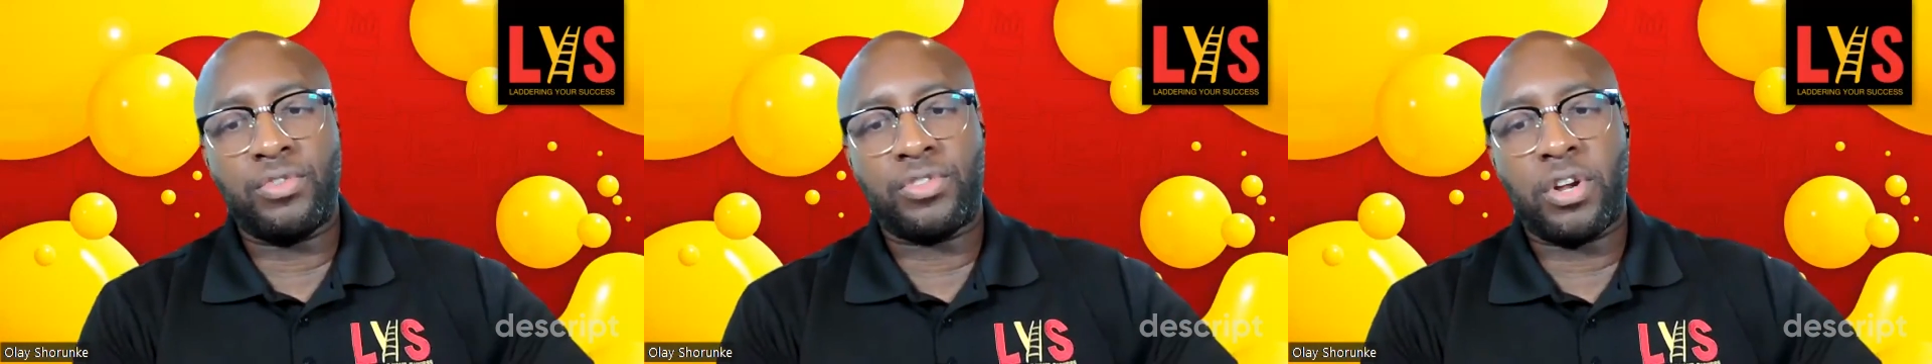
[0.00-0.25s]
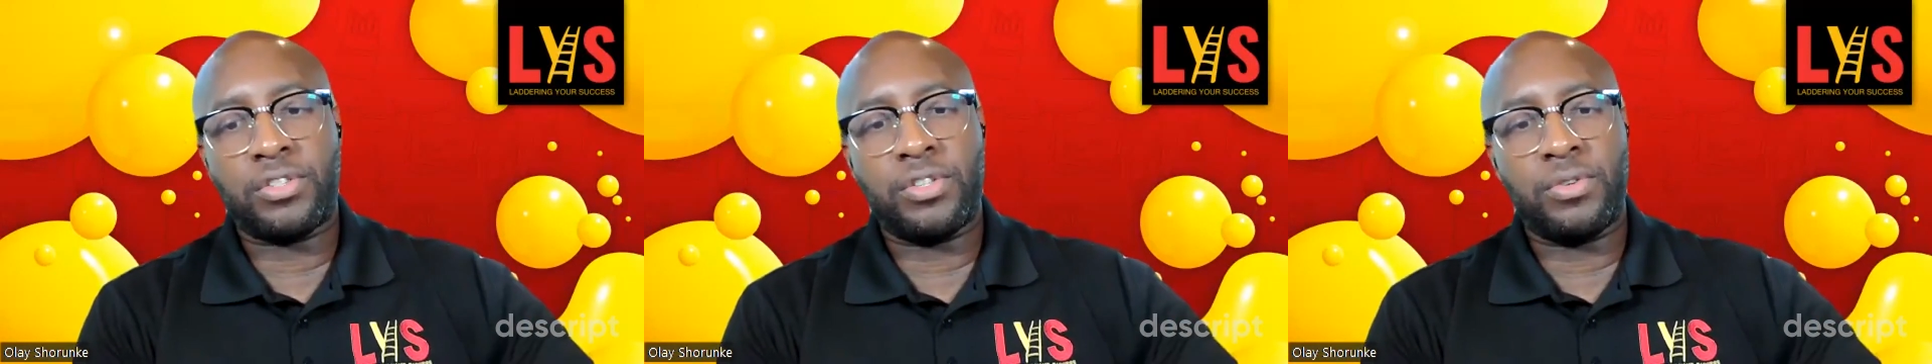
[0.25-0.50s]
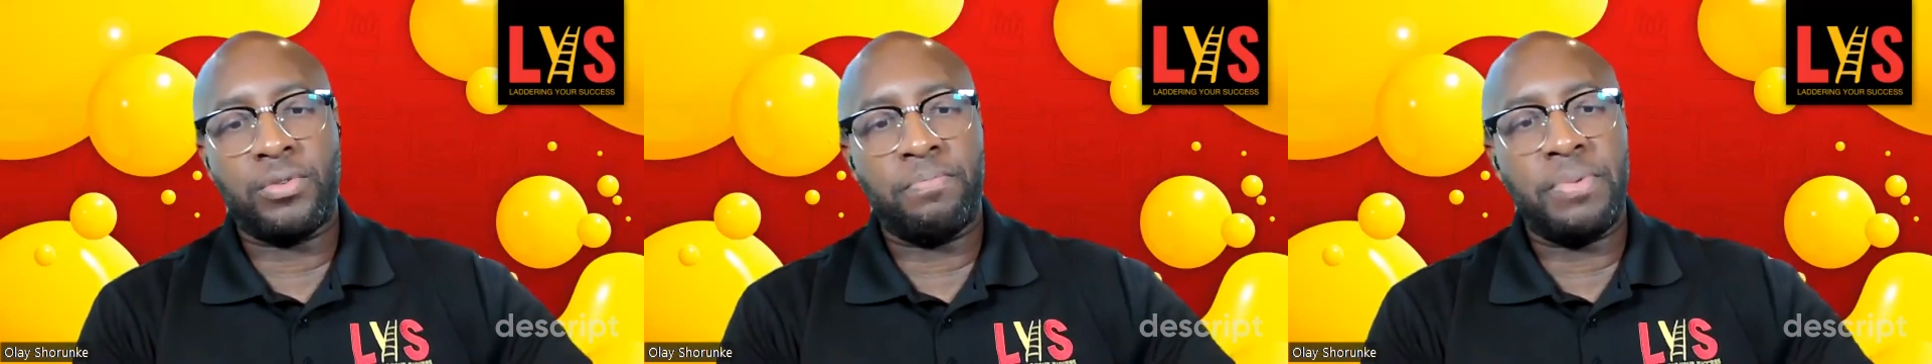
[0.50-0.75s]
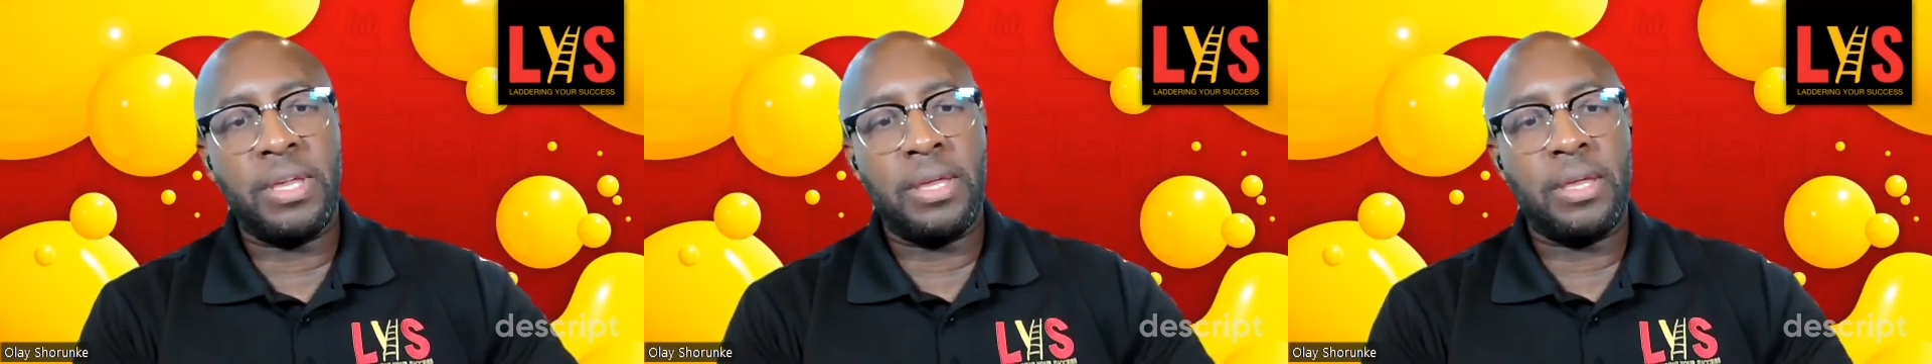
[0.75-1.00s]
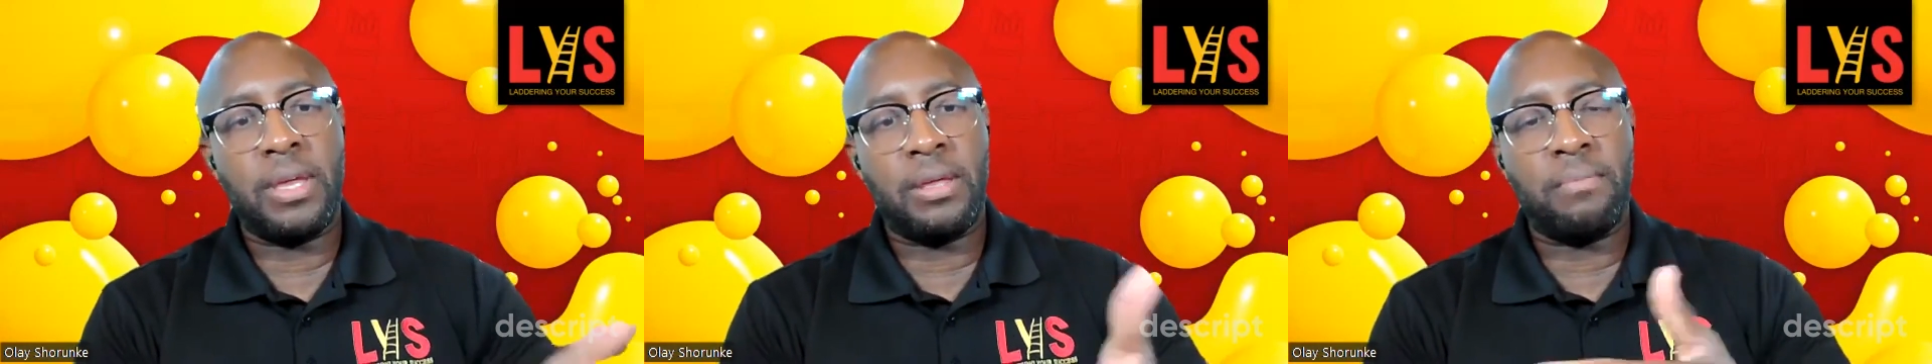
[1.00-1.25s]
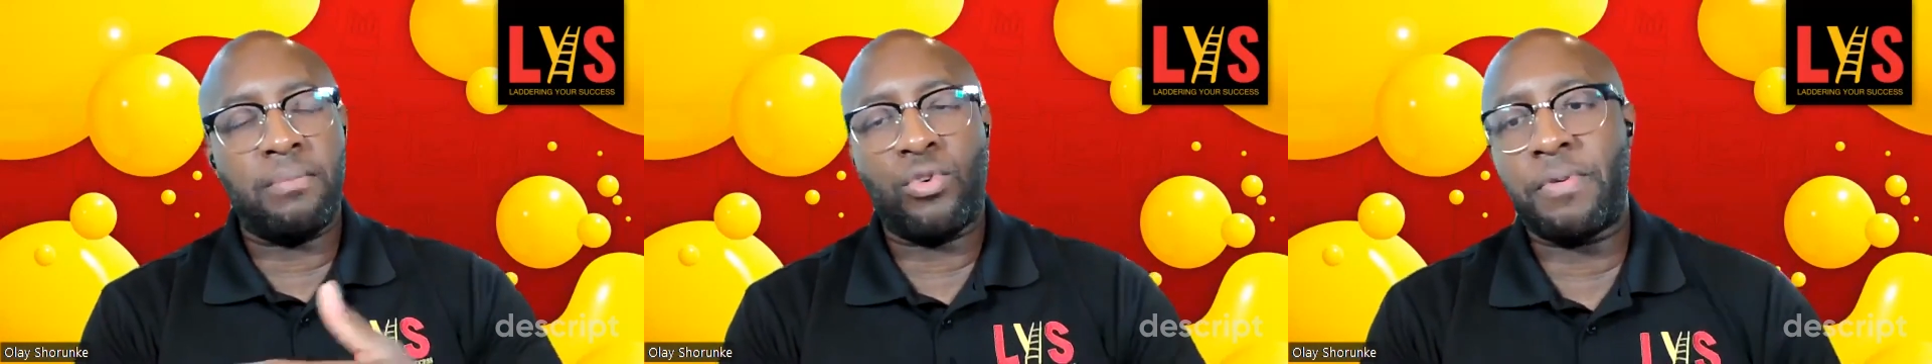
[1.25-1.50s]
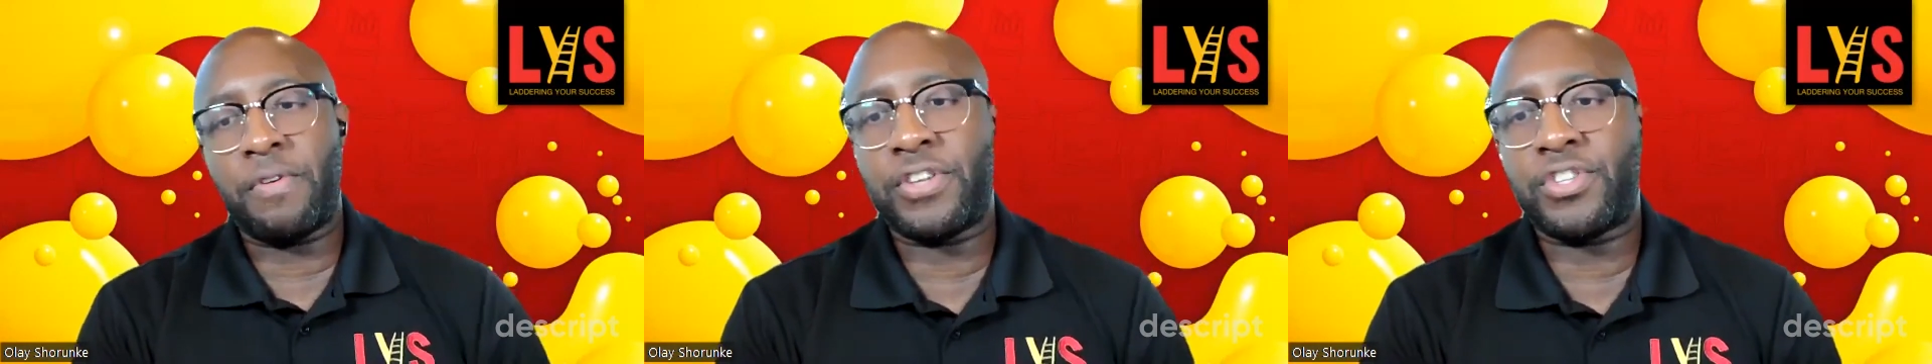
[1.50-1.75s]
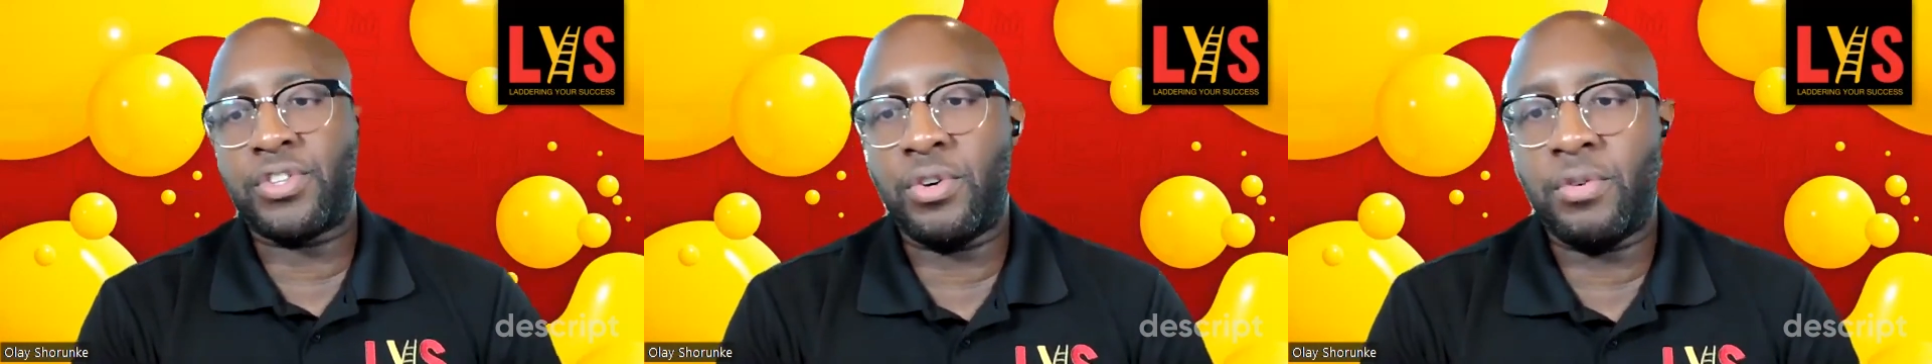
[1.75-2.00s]
You start to be in more
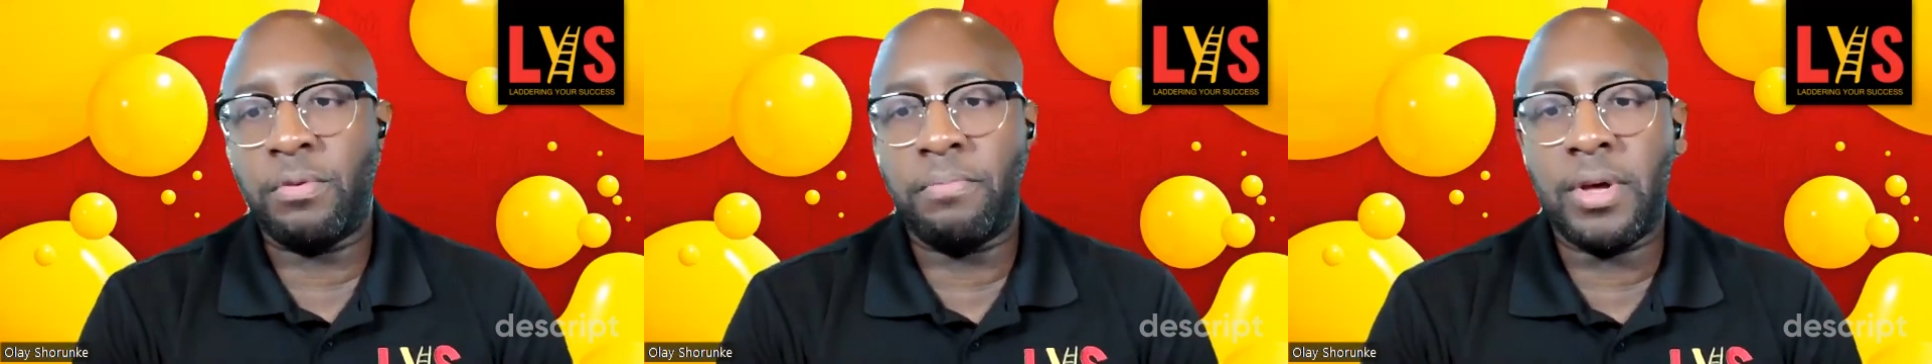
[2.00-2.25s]
professional